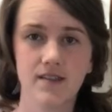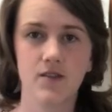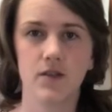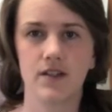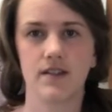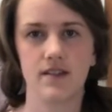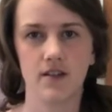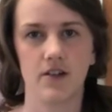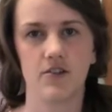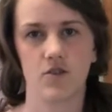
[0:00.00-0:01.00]
so that it's
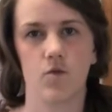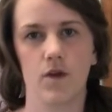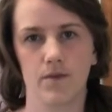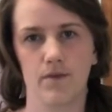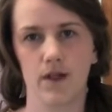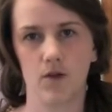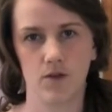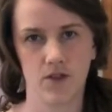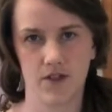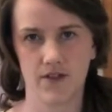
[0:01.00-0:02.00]
not just one big
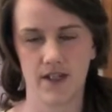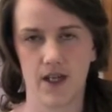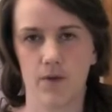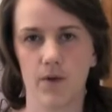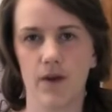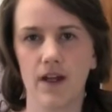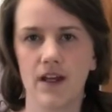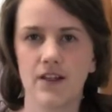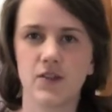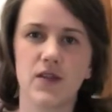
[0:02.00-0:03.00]
old turntable.
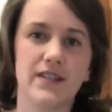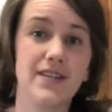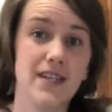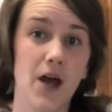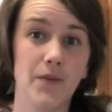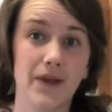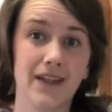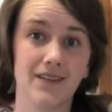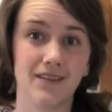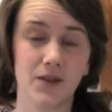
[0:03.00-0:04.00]
So that does help make
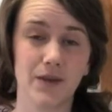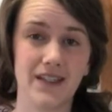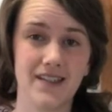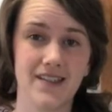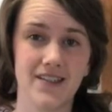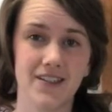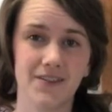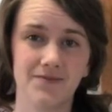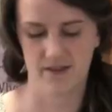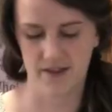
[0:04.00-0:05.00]
it a little bit easier.
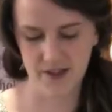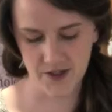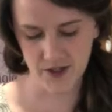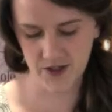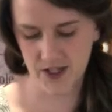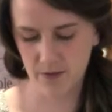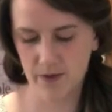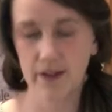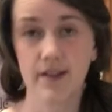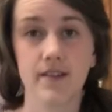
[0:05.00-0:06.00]
This turntable
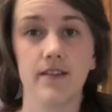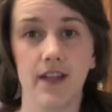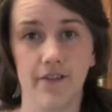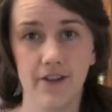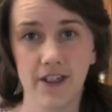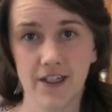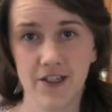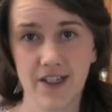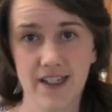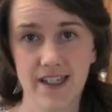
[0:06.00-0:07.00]
is 11
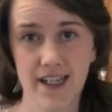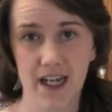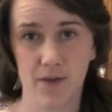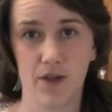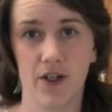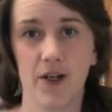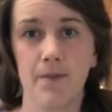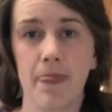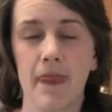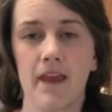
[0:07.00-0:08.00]
inches in diameter,
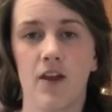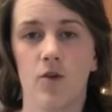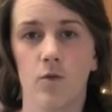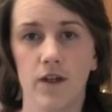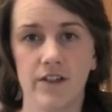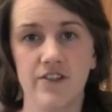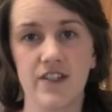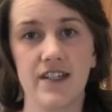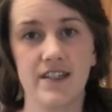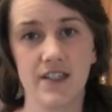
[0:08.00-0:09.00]

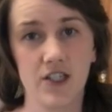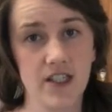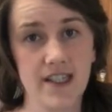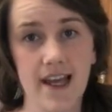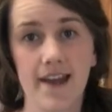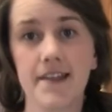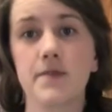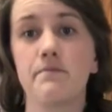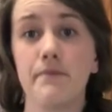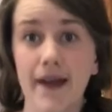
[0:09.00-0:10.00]
which is a good
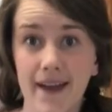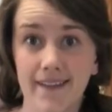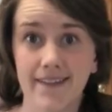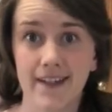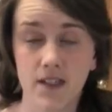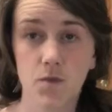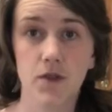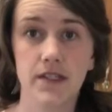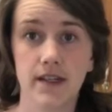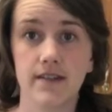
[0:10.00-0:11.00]
size, but does
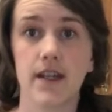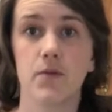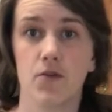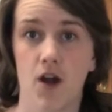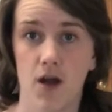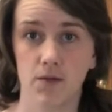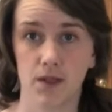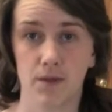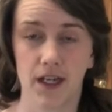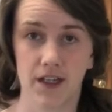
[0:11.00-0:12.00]
present a
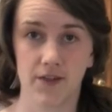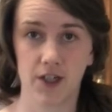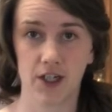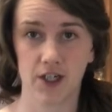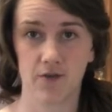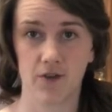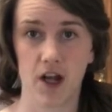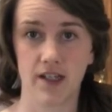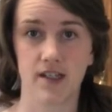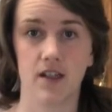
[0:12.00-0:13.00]
problem if you're gonna
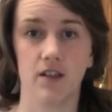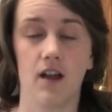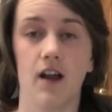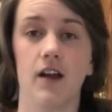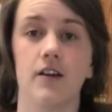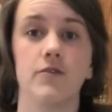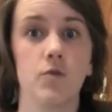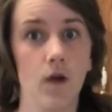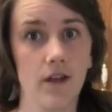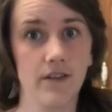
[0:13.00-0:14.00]
frost a lot of
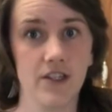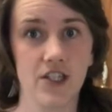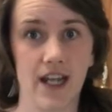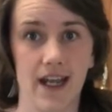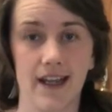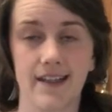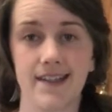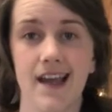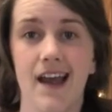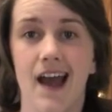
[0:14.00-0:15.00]
12-inch cakes.
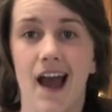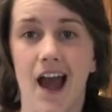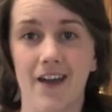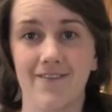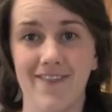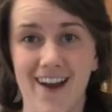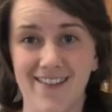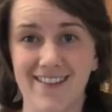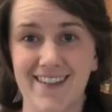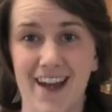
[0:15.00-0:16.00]
I
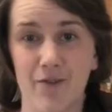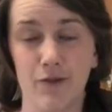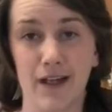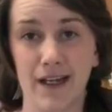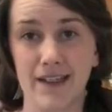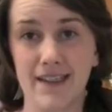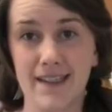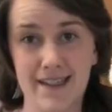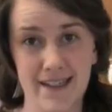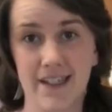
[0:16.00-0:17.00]
found that when I
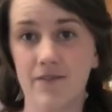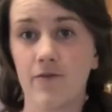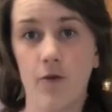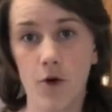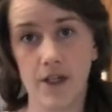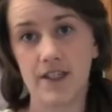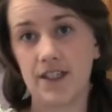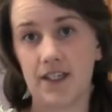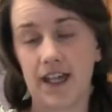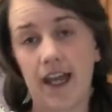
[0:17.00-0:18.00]
did
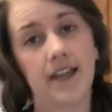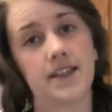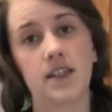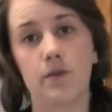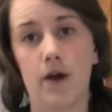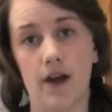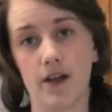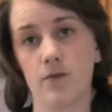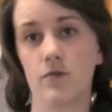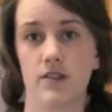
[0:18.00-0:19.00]
4-tier cakes and the
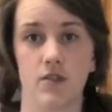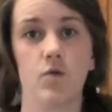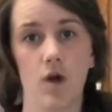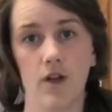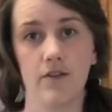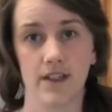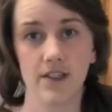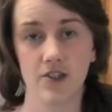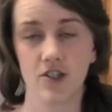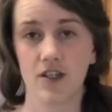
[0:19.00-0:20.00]
bottom was a
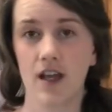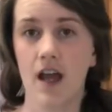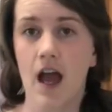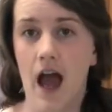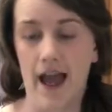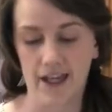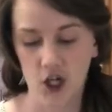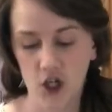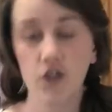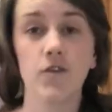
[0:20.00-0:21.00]
12-inch, I couldn't